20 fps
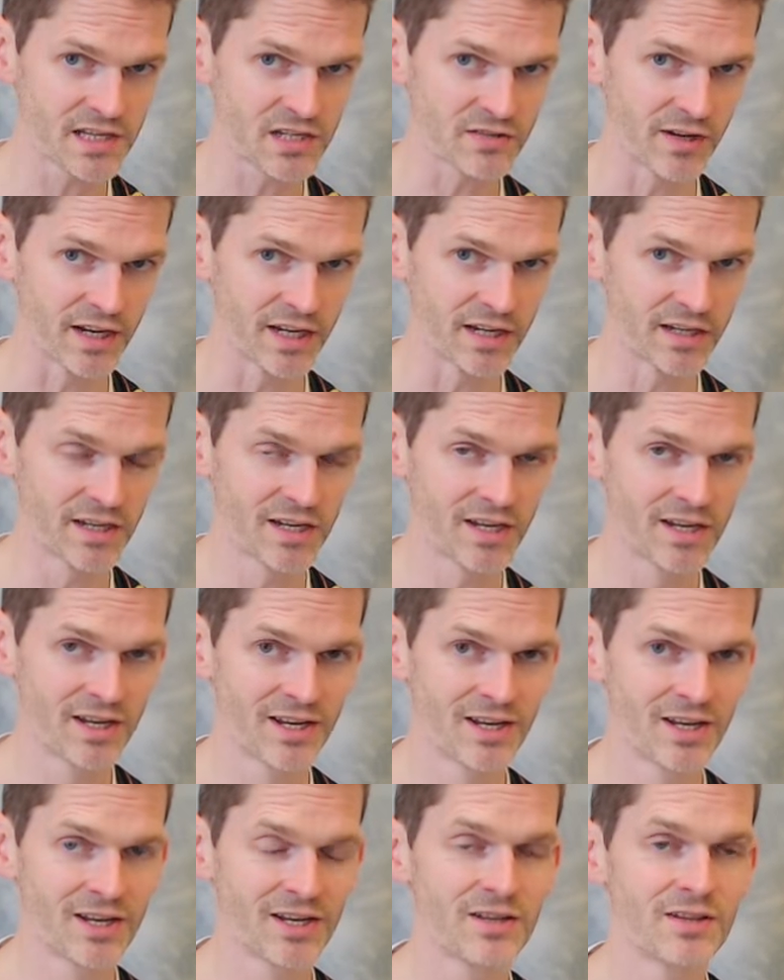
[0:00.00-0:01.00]
string,
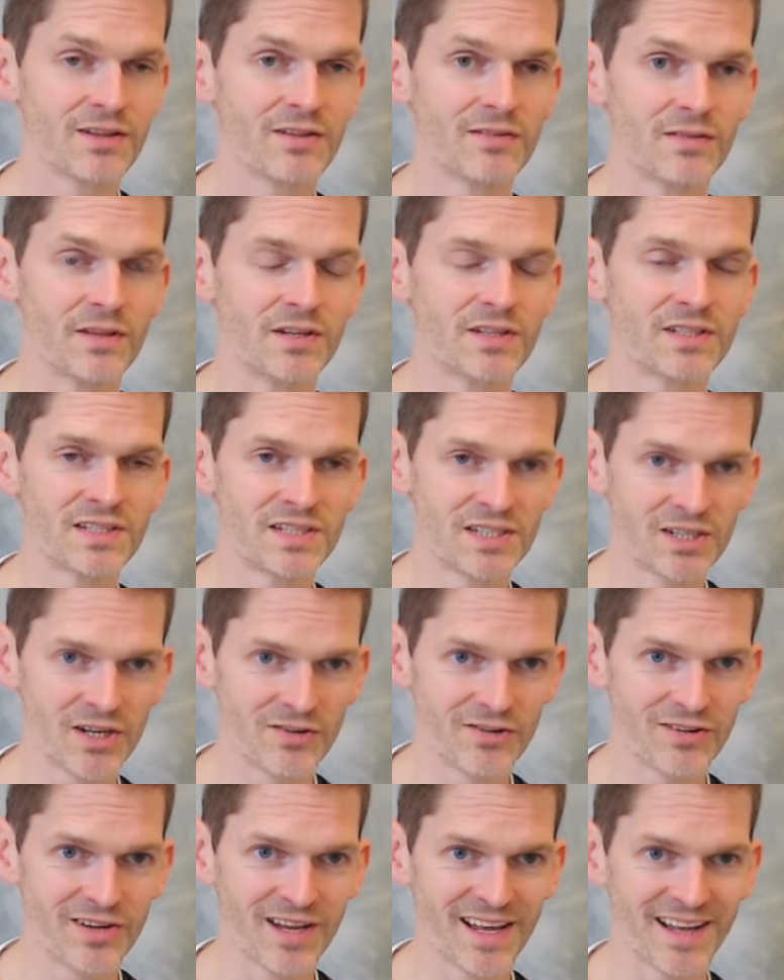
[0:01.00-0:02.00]
the
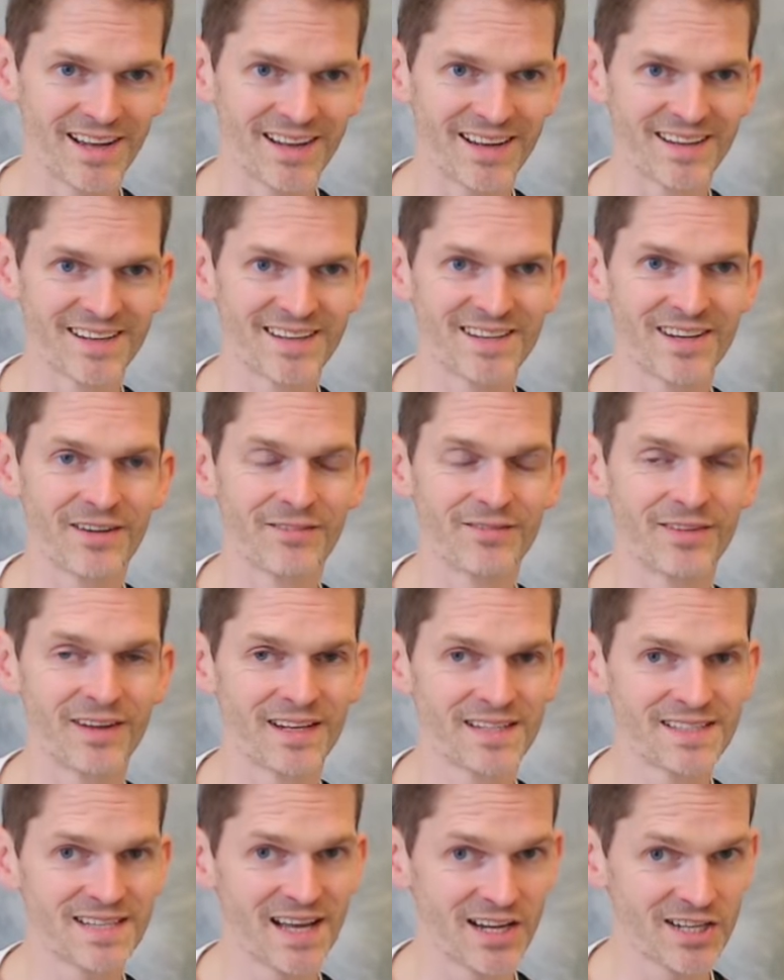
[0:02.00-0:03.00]
tuning of the
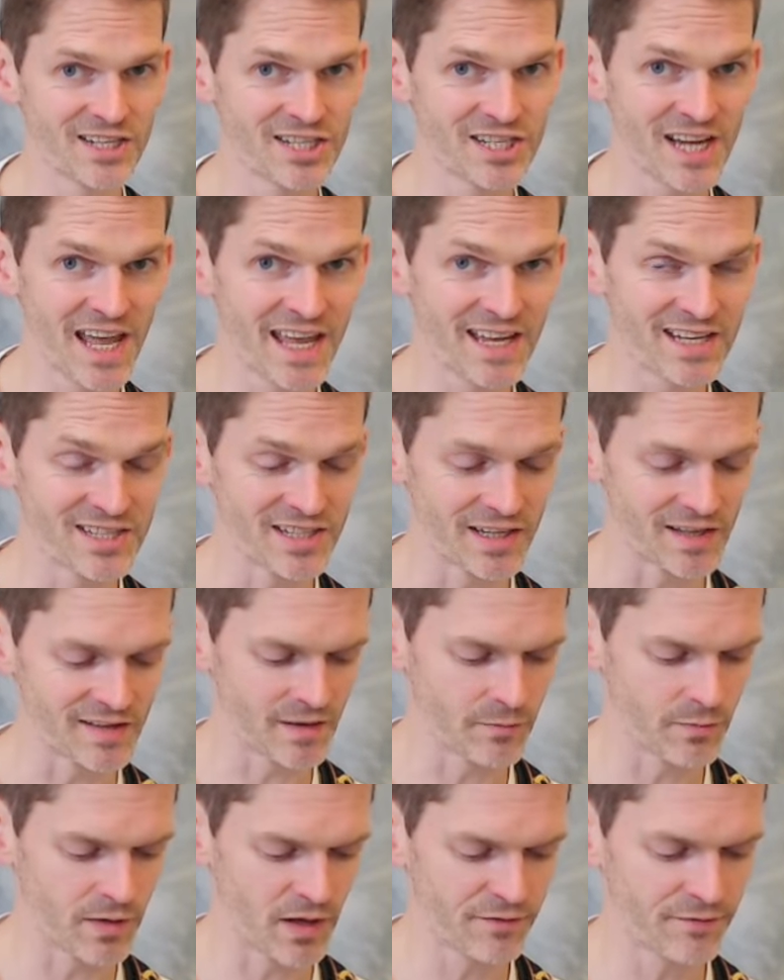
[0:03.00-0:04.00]
guitar
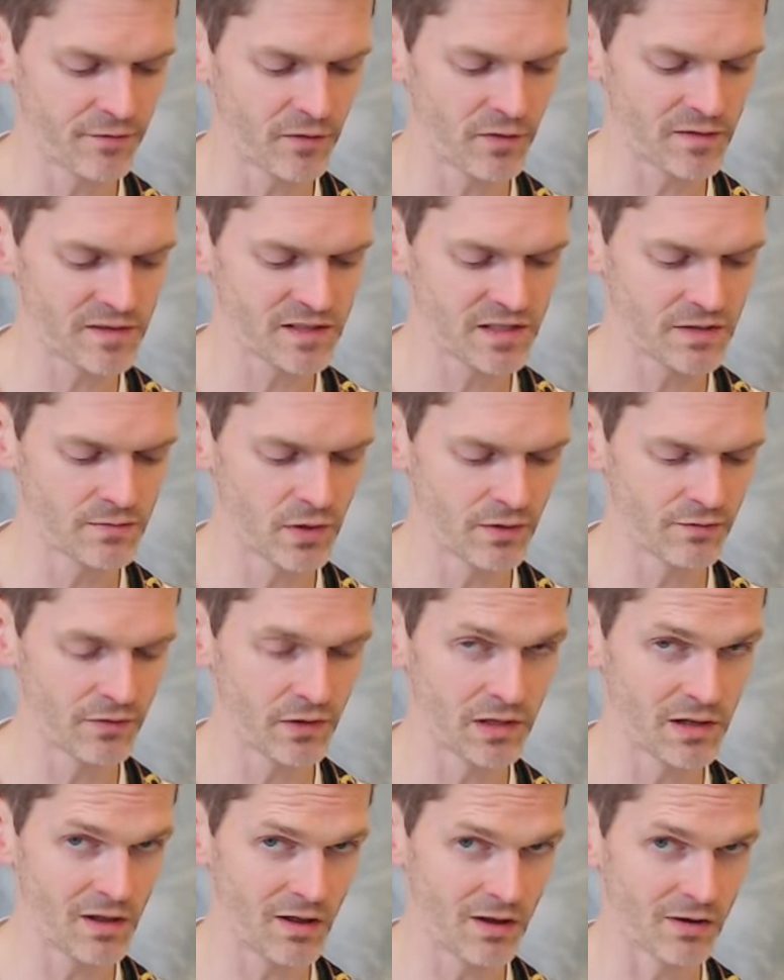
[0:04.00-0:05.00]
changes and we are forced to move
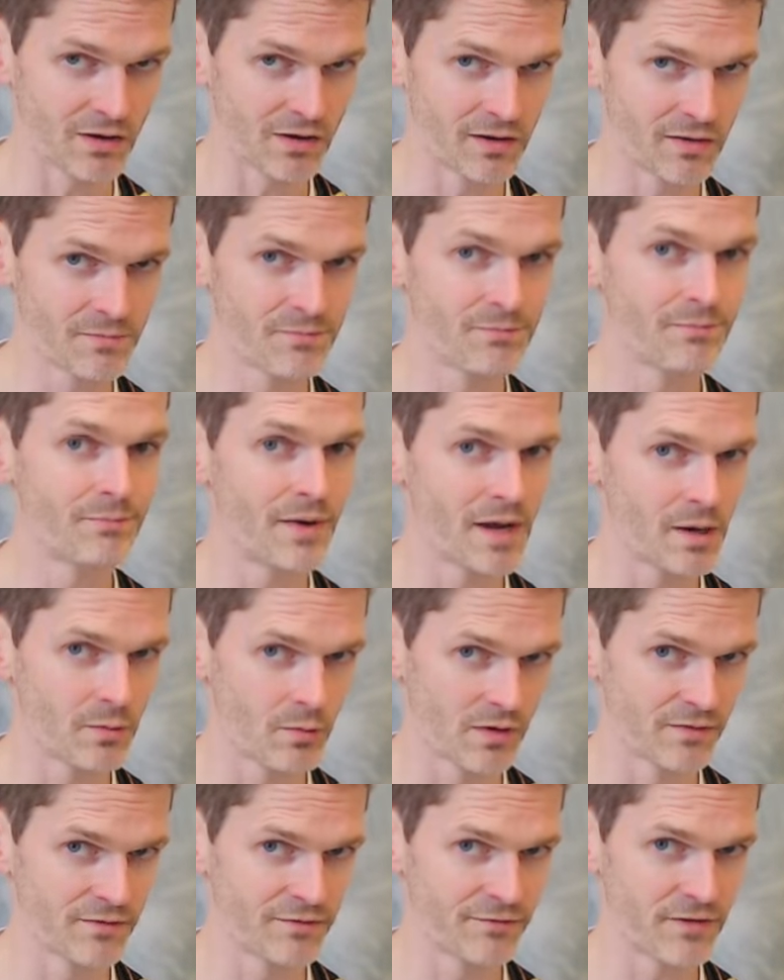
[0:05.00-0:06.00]
along by
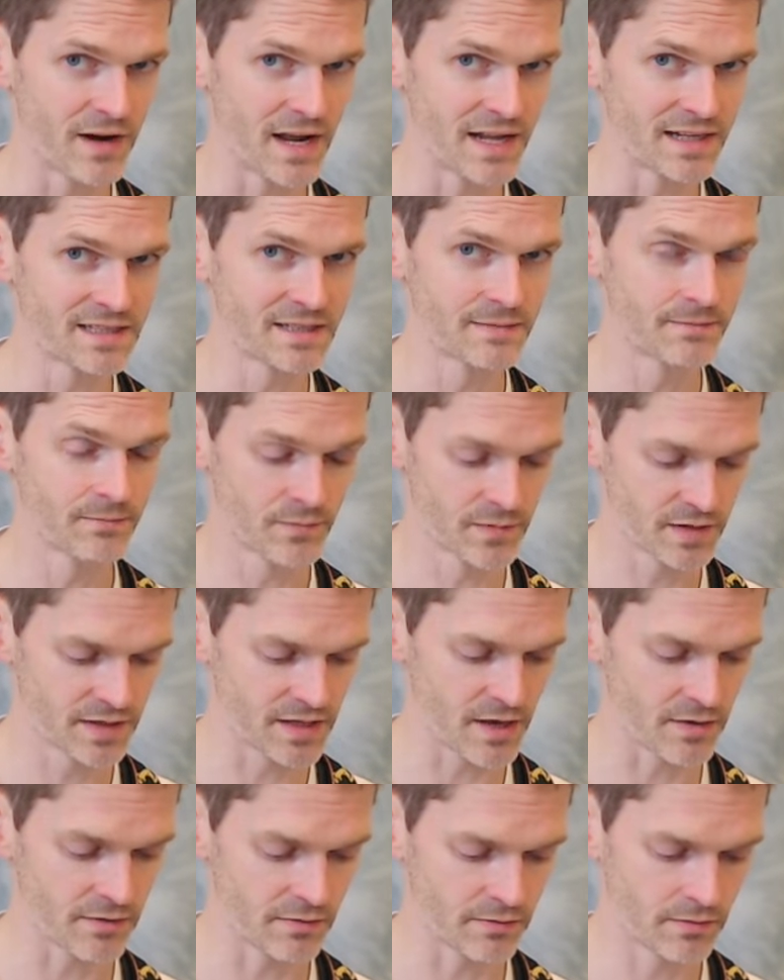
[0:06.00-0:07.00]
1 fret.
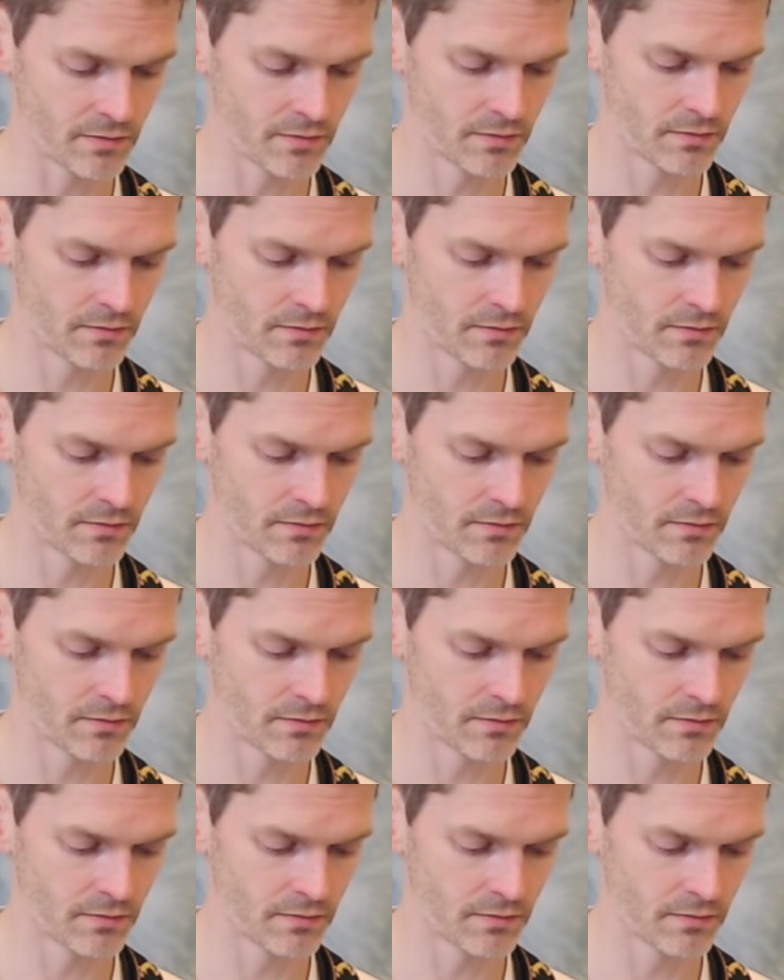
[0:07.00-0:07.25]
So,